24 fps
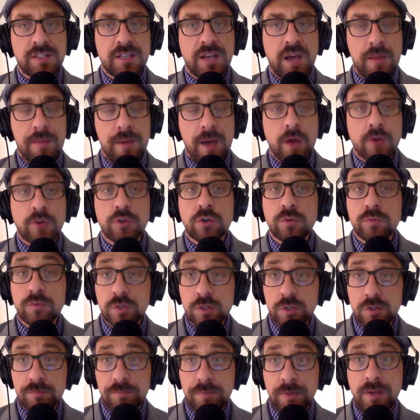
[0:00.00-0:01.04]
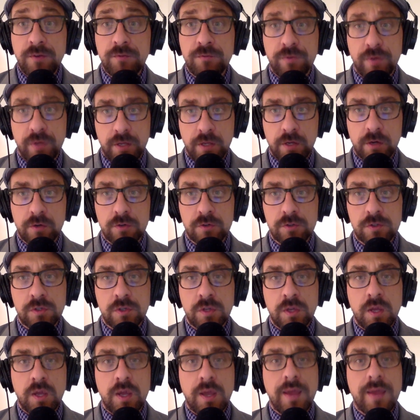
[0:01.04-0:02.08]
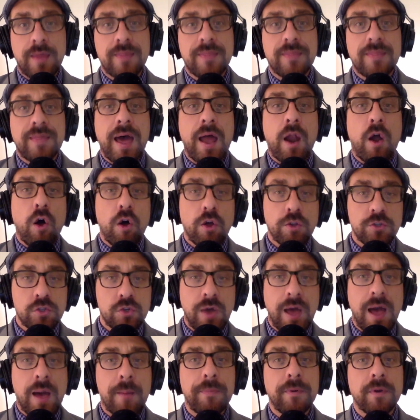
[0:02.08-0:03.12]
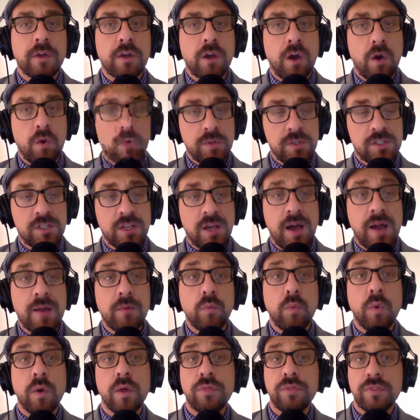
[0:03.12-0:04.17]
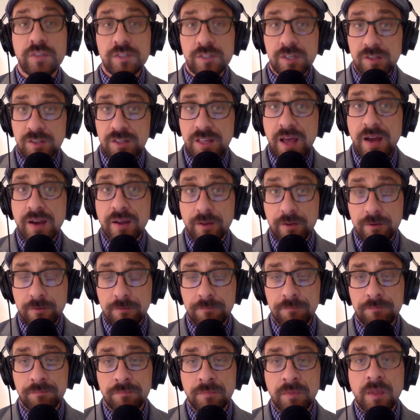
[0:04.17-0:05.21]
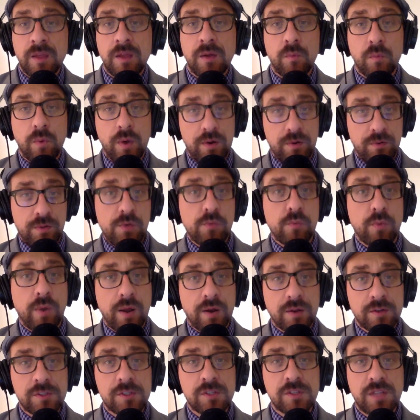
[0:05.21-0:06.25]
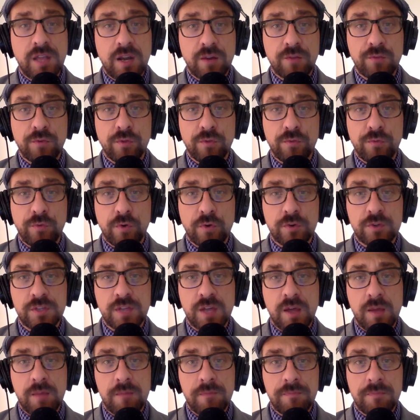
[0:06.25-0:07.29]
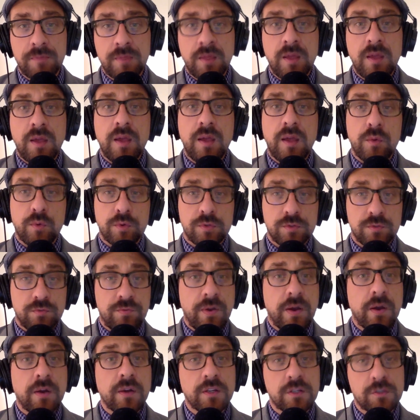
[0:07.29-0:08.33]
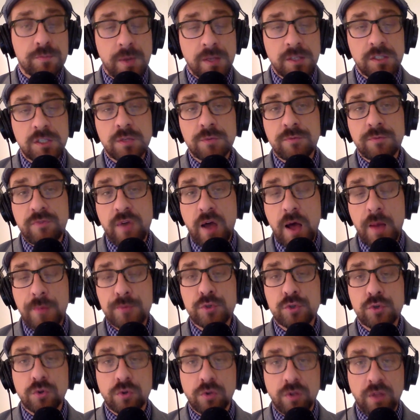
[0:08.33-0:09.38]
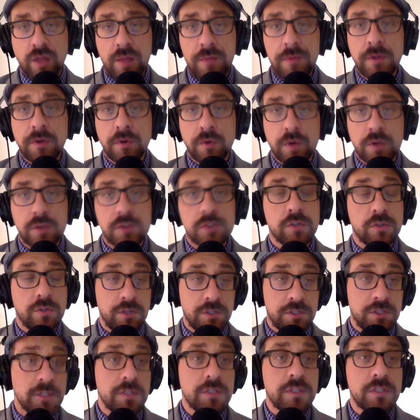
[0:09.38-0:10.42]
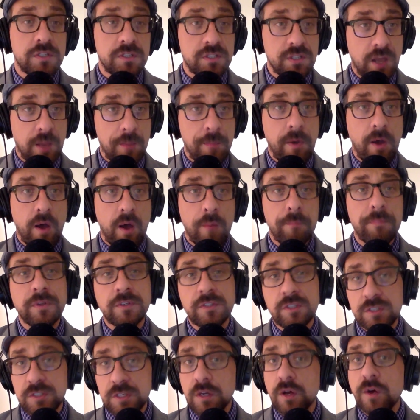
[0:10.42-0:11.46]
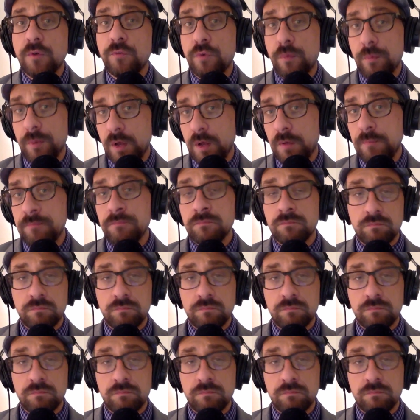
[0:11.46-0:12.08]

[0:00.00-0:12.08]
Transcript: time out in terms of speed figures. That also happened to coincide with the synthetic when he ran on synthetic for the first time. It was a very expensive optional claiming race, so this is a step up, but still from a